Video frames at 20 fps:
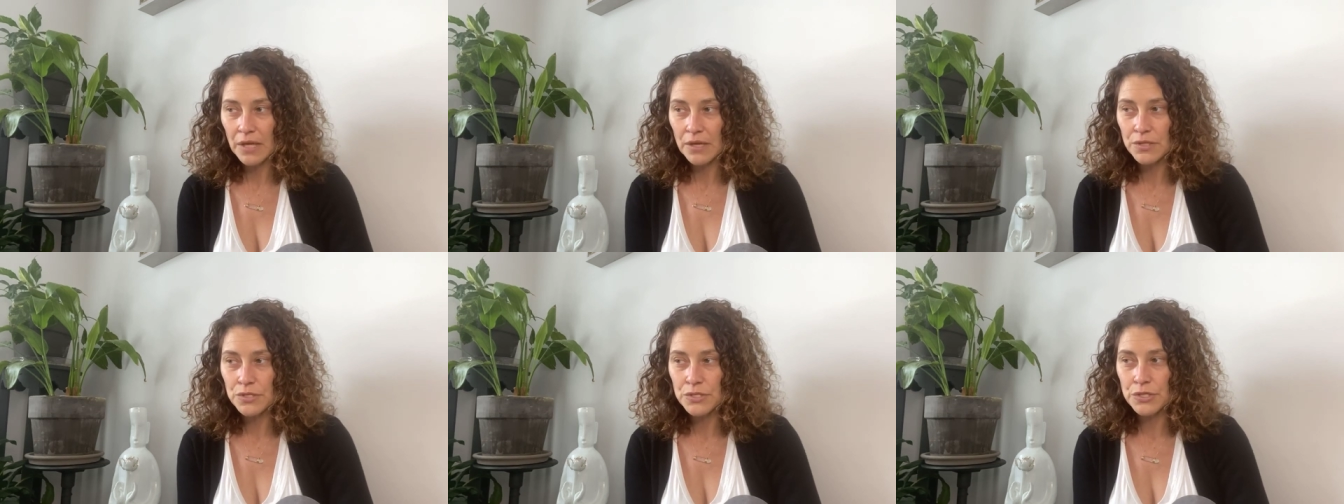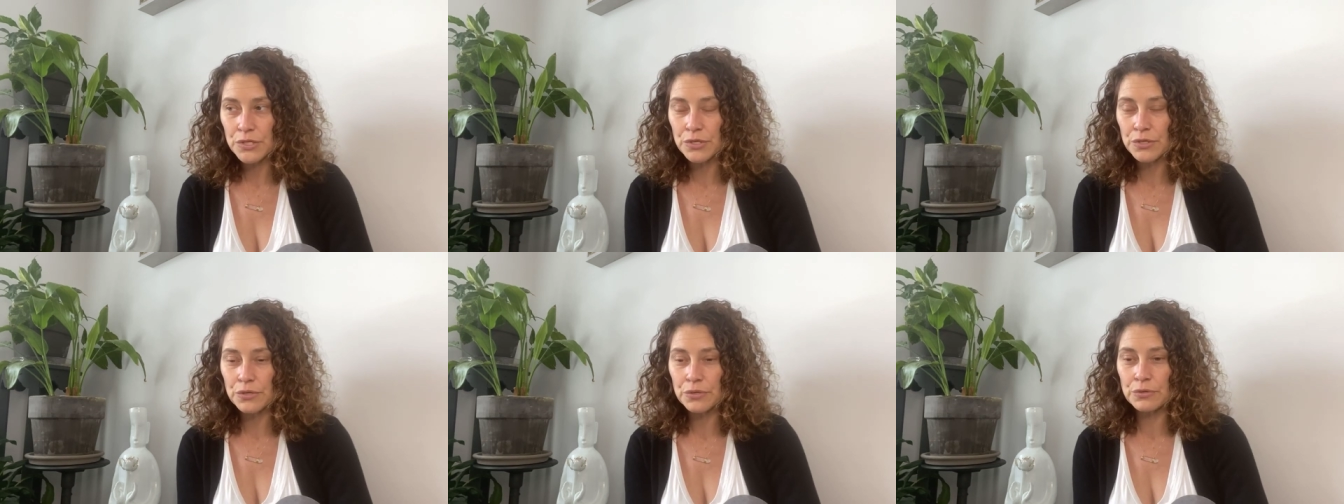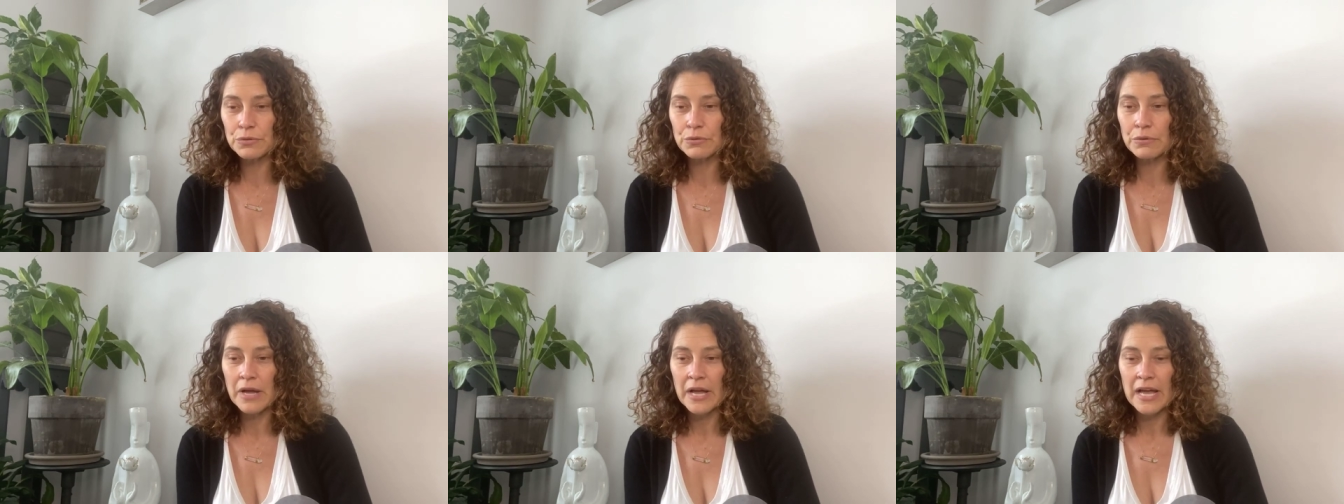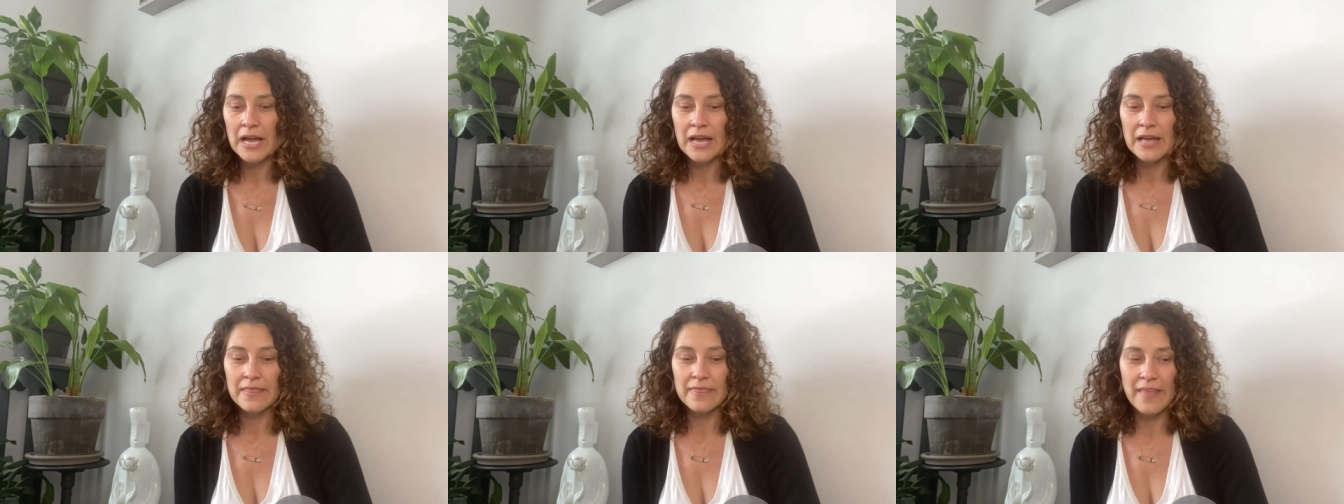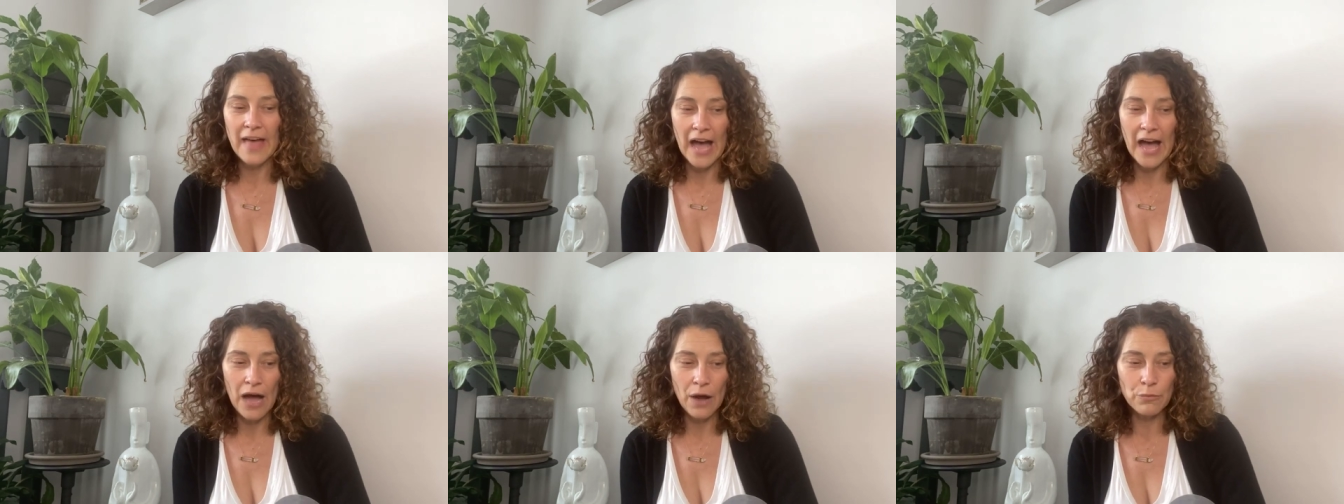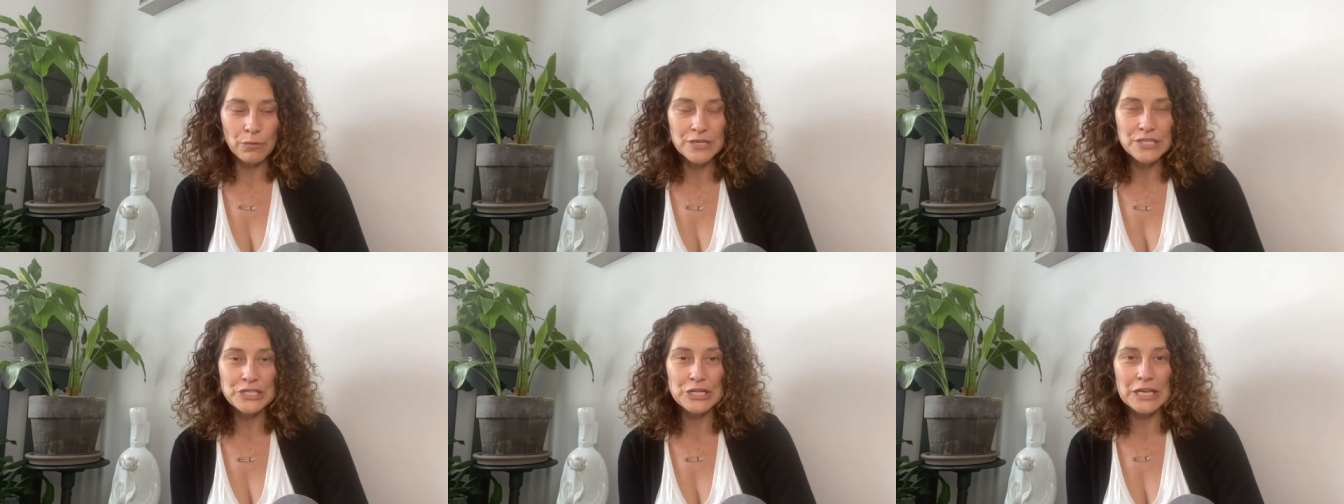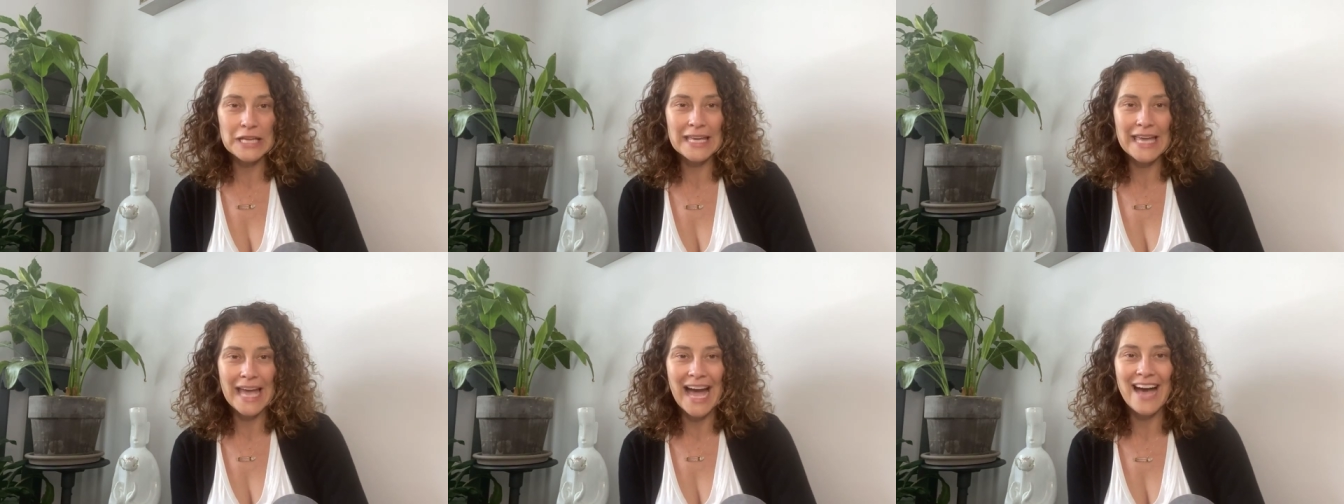to that which
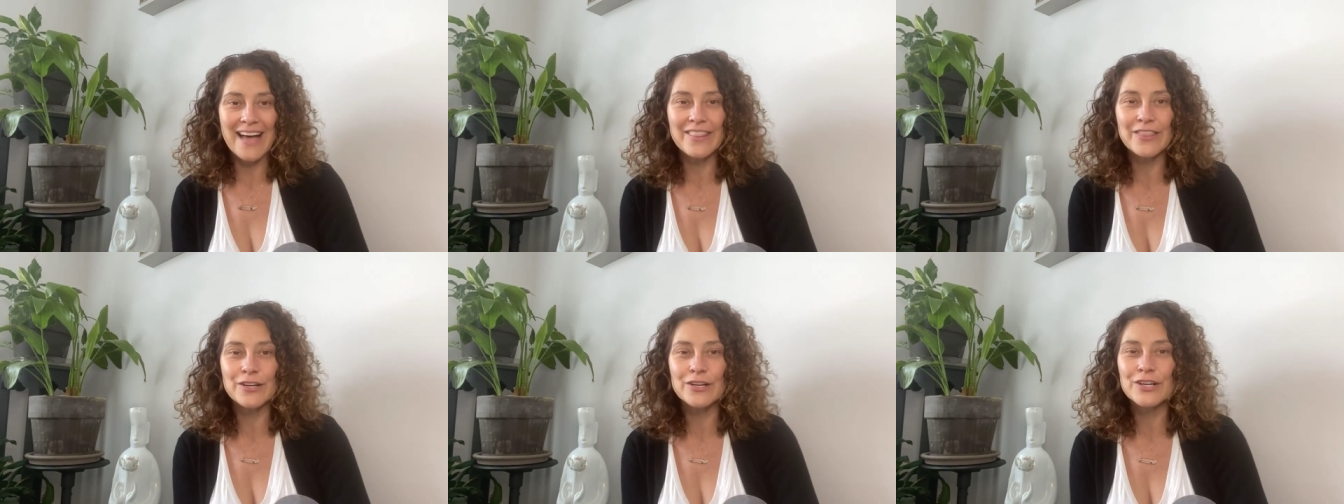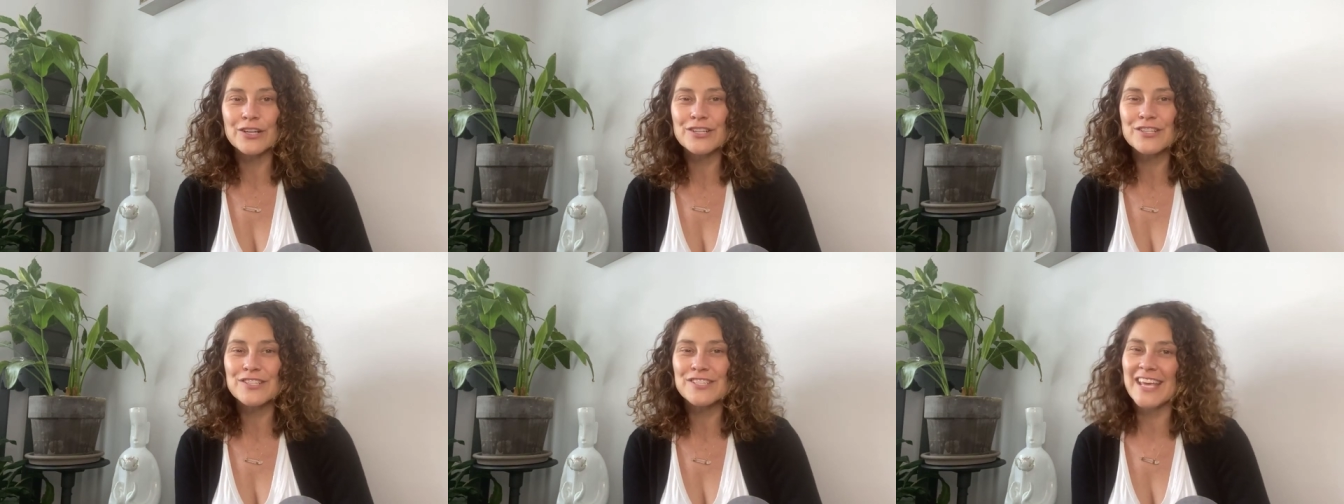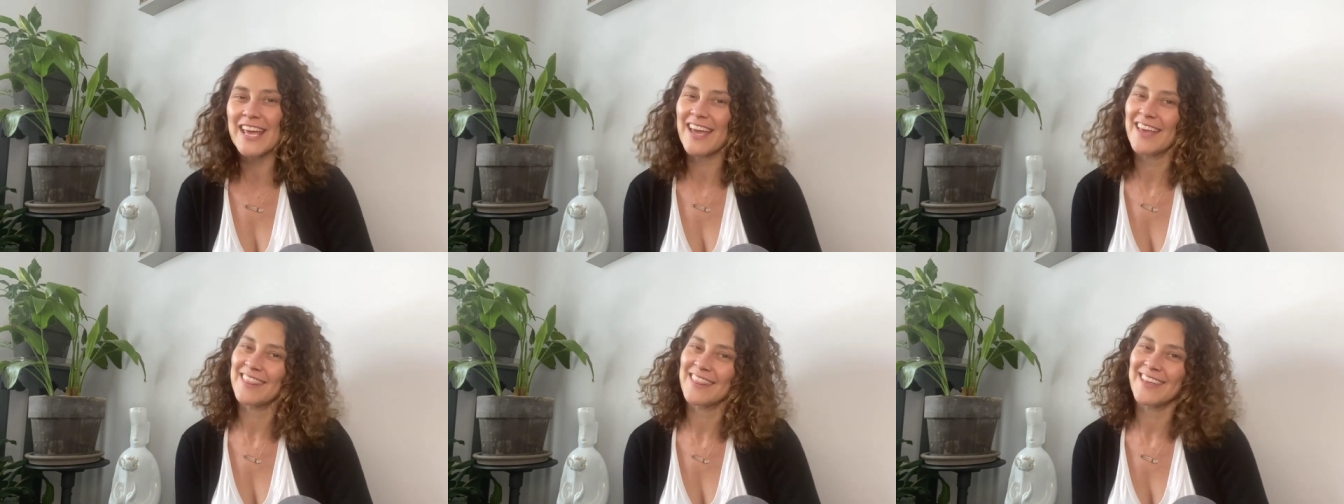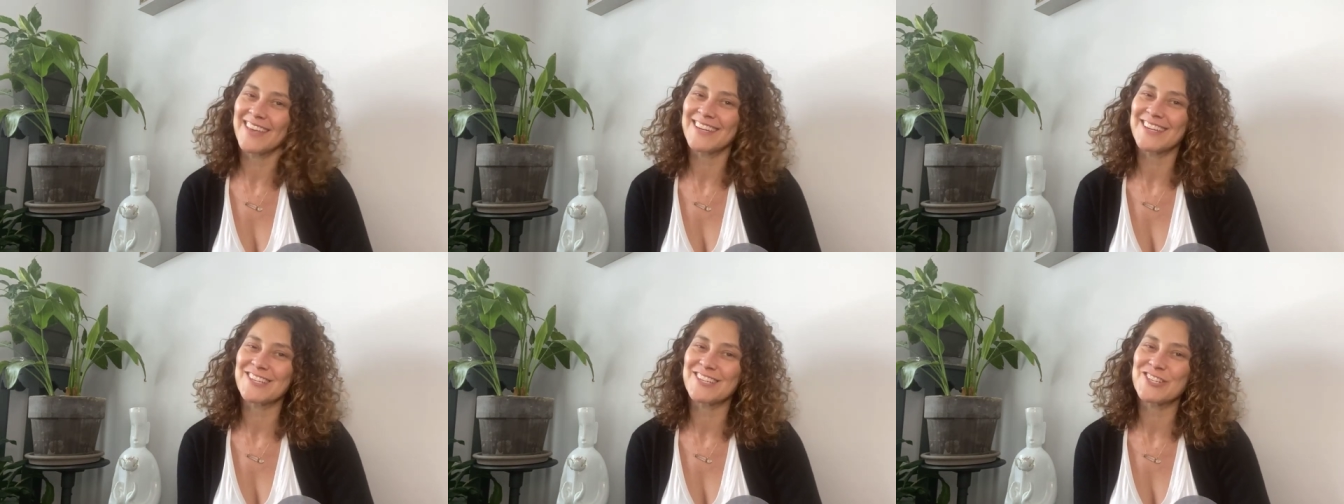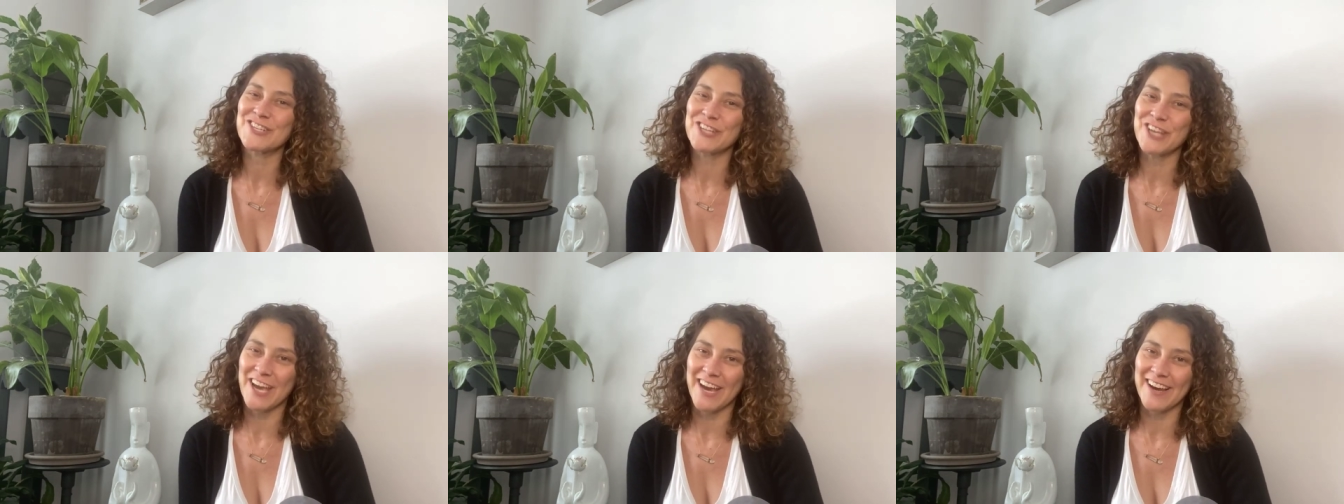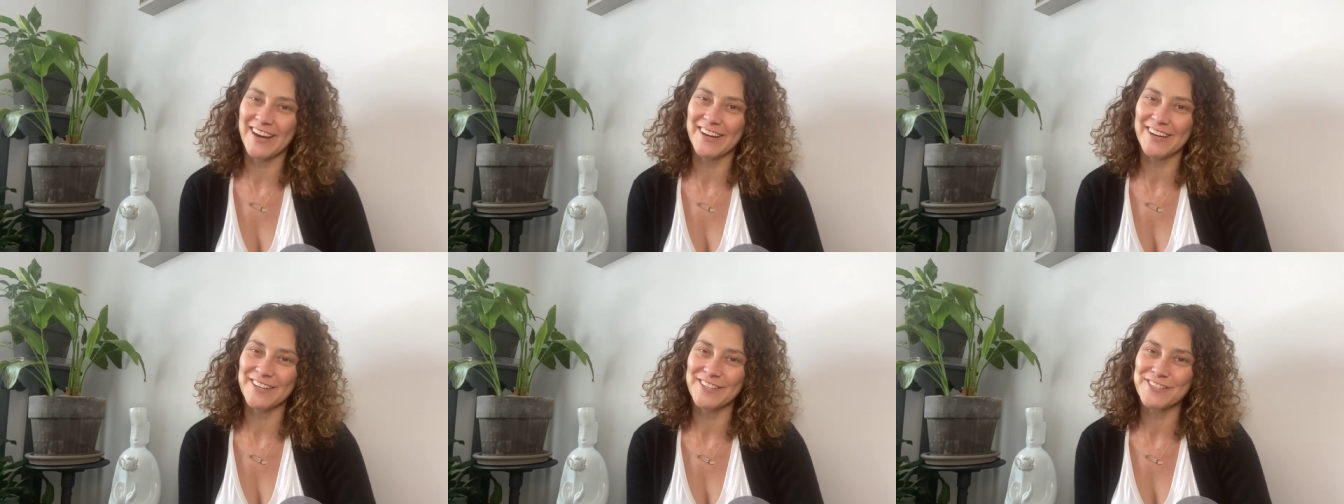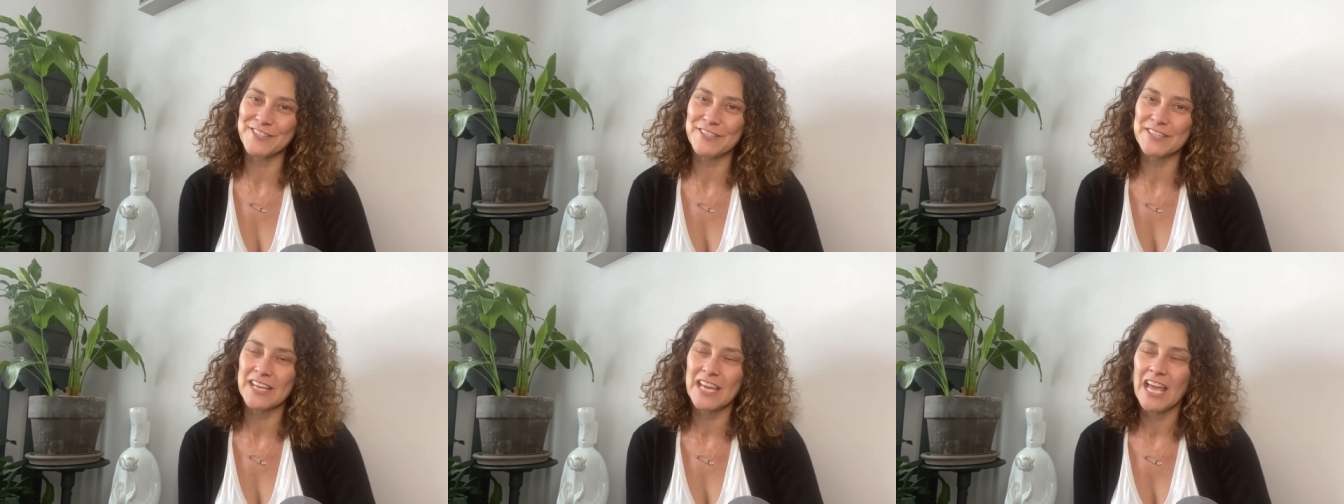gathers and then
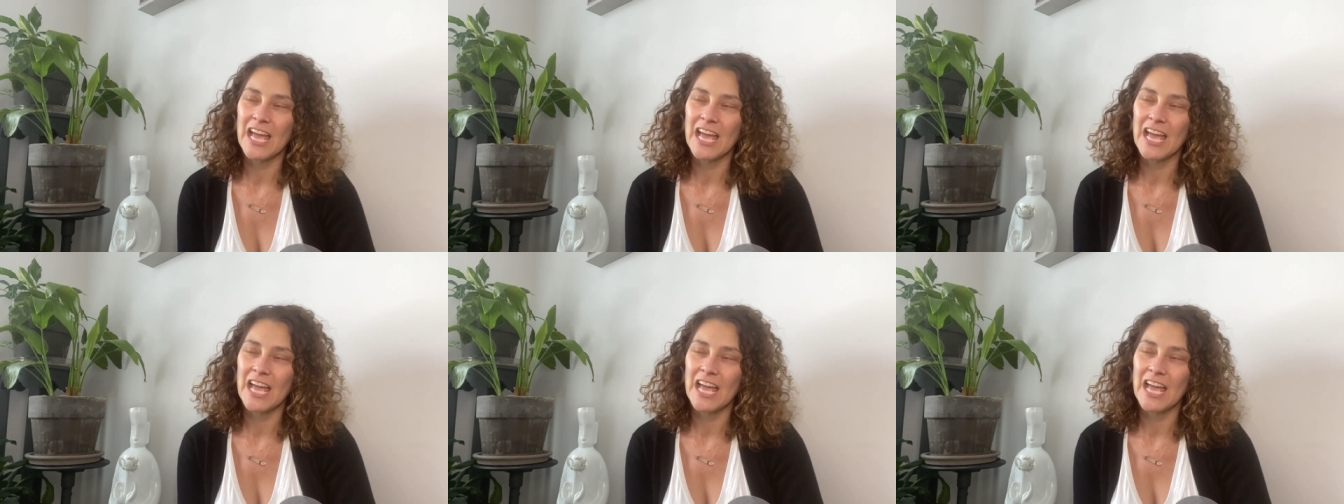shares.